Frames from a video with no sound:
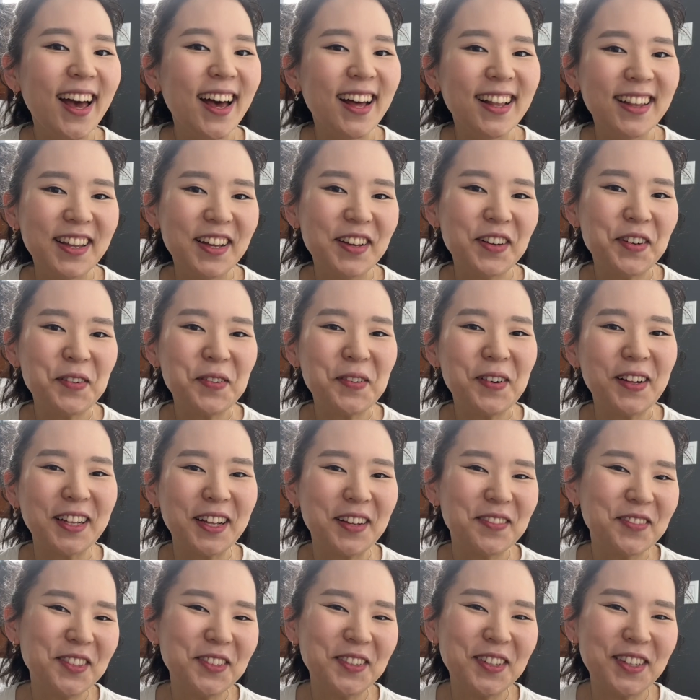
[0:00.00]
Hello,
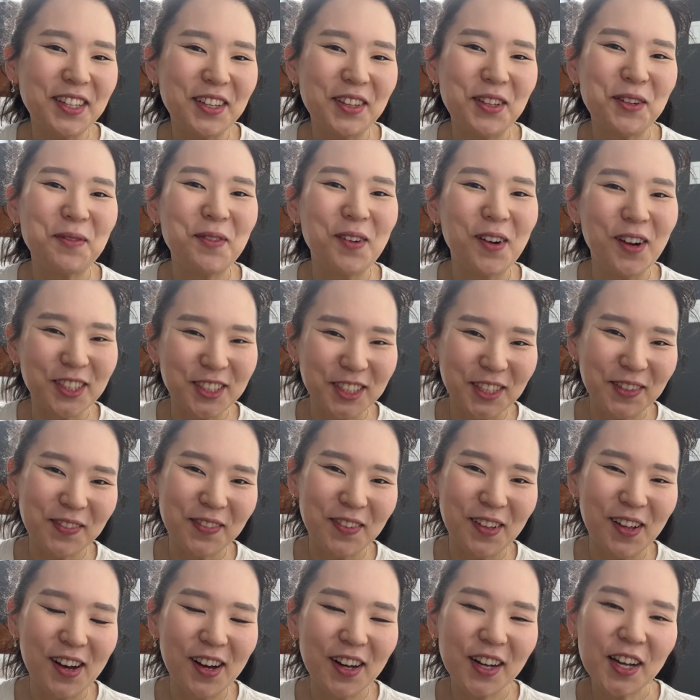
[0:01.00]
welcome to another project
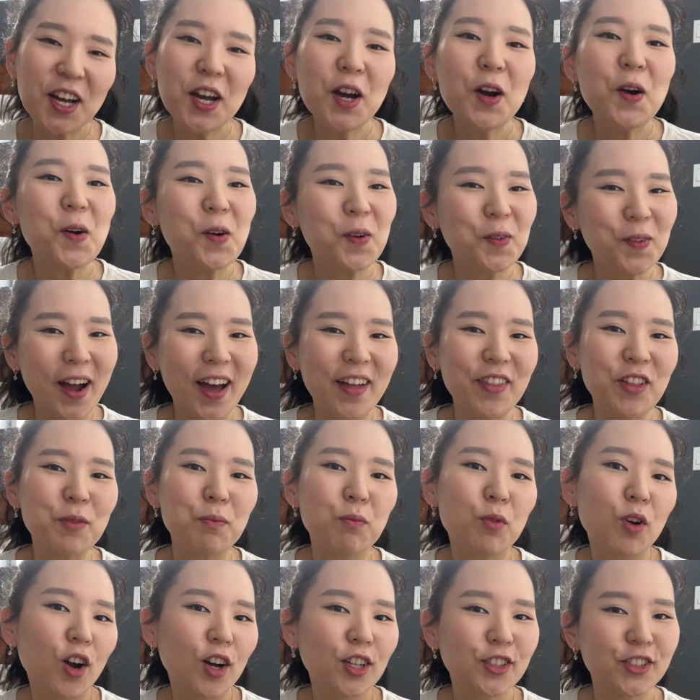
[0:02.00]
vlog, or rather
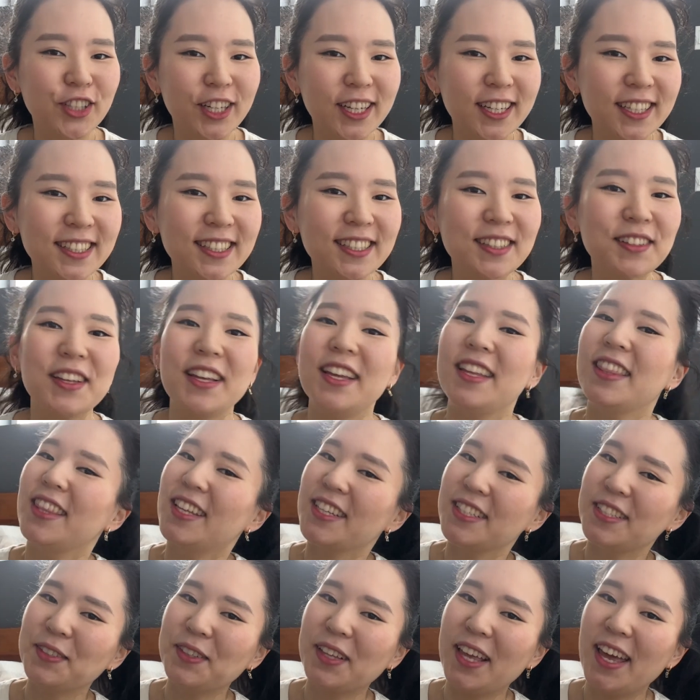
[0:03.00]
projects in
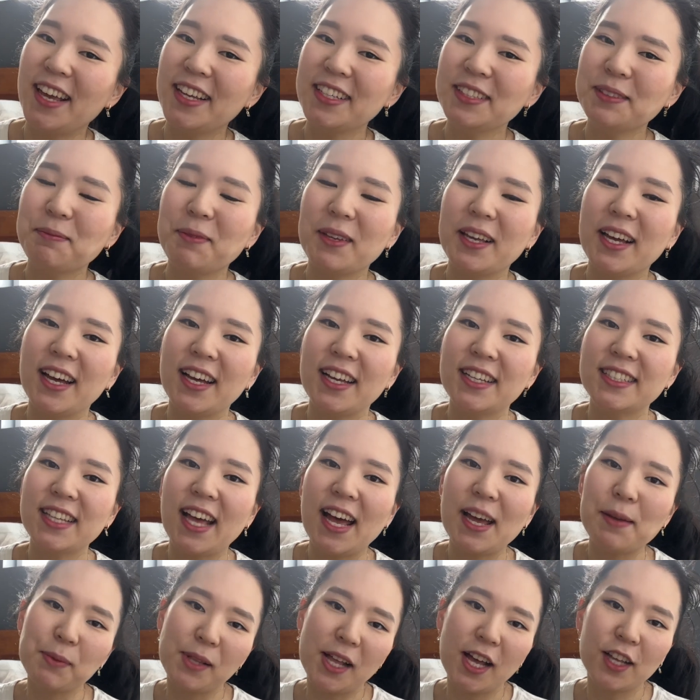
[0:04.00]
this case, because
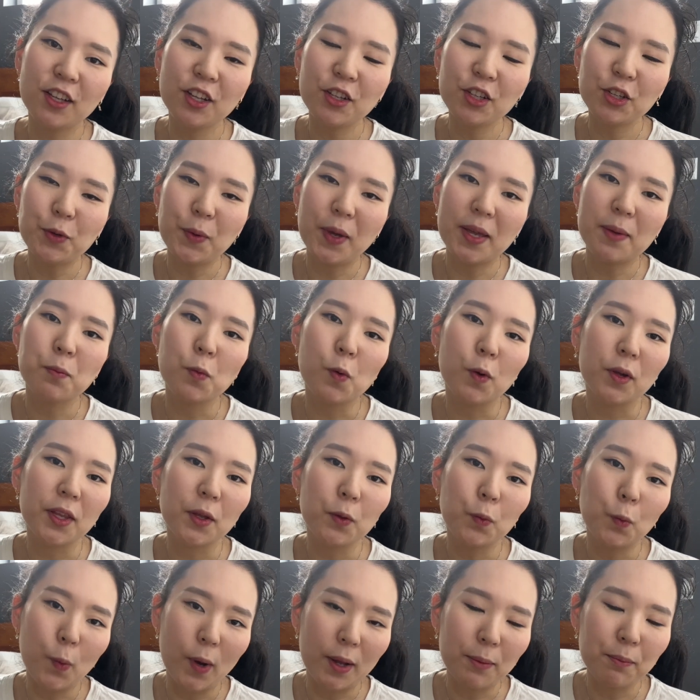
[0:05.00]
I plan on doing more
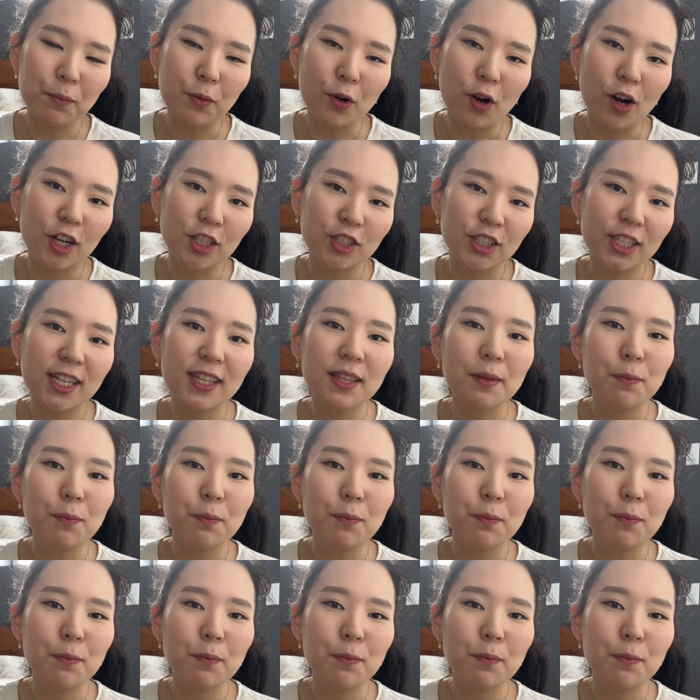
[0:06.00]
than one project.